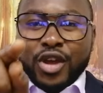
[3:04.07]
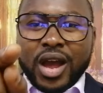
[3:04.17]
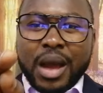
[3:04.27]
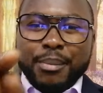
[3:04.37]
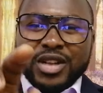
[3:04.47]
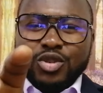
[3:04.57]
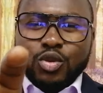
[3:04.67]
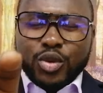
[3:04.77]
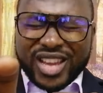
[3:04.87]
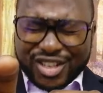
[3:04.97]
of your helper
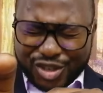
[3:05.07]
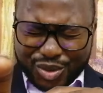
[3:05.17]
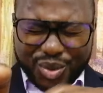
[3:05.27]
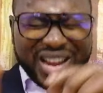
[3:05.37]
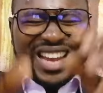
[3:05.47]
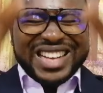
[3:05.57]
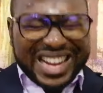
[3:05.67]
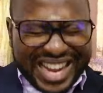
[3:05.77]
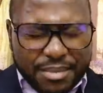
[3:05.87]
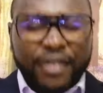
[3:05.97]
to locate you in
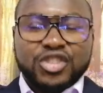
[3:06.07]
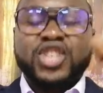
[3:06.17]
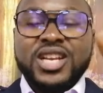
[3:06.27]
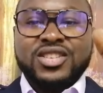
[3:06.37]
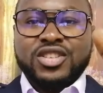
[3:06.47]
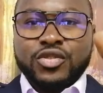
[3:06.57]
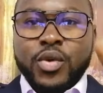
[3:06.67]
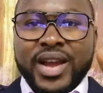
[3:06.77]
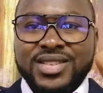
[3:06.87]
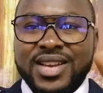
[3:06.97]
the name of Jesus
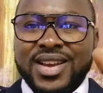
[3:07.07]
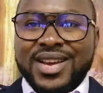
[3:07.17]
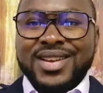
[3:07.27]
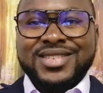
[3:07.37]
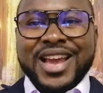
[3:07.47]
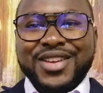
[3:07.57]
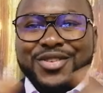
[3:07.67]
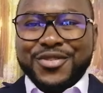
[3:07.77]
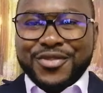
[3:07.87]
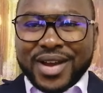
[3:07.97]
Christ.
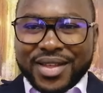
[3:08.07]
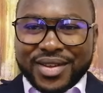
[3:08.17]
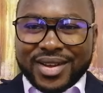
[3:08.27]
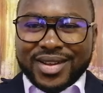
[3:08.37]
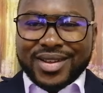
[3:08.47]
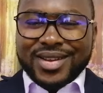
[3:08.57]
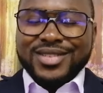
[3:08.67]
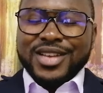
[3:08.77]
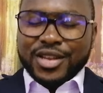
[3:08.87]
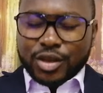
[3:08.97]
Thank you, Father.
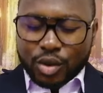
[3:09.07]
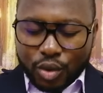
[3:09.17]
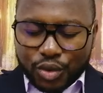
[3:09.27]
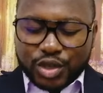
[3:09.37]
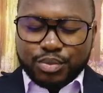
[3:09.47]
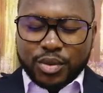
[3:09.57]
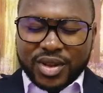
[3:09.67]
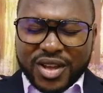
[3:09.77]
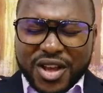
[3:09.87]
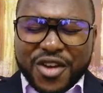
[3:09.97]
Thank you, Holy
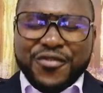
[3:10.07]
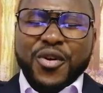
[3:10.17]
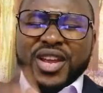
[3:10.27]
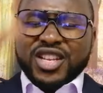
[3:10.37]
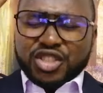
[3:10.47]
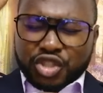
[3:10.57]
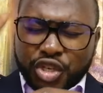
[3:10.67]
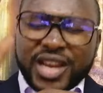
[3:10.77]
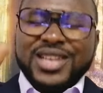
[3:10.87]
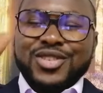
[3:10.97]
Spirit. For in
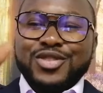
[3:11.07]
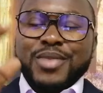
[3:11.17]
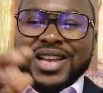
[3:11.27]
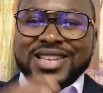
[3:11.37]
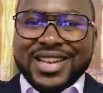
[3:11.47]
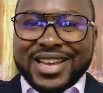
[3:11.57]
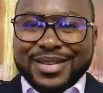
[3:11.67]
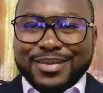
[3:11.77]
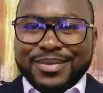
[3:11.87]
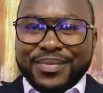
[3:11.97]
Jesus' mighty
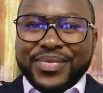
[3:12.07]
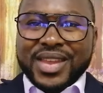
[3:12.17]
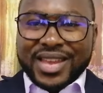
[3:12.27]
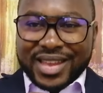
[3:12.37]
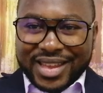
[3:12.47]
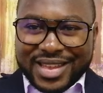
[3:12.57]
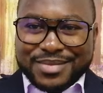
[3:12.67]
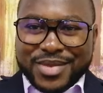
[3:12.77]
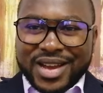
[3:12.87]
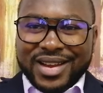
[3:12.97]
name,
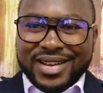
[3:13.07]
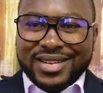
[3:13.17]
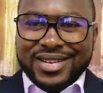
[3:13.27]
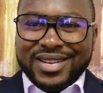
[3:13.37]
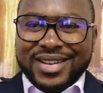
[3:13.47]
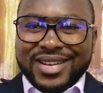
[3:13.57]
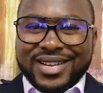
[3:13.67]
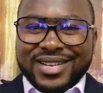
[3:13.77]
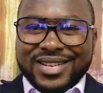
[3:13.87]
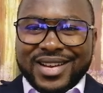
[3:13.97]
amen.
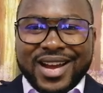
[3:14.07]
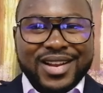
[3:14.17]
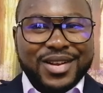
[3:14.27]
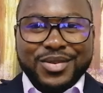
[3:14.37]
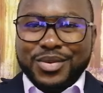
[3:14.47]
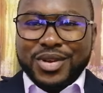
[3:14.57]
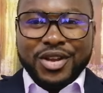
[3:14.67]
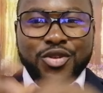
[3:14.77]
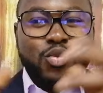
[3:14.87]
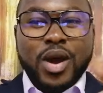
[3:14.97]

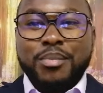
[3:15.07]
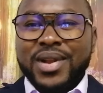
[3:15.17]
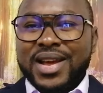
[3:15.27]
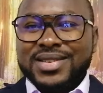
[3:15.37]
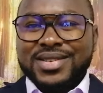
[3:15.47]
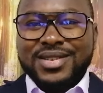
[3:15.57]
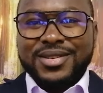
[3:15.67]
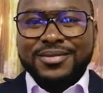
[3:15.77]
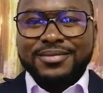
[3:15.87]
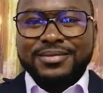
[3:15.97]
Hallelujah. You are blessed.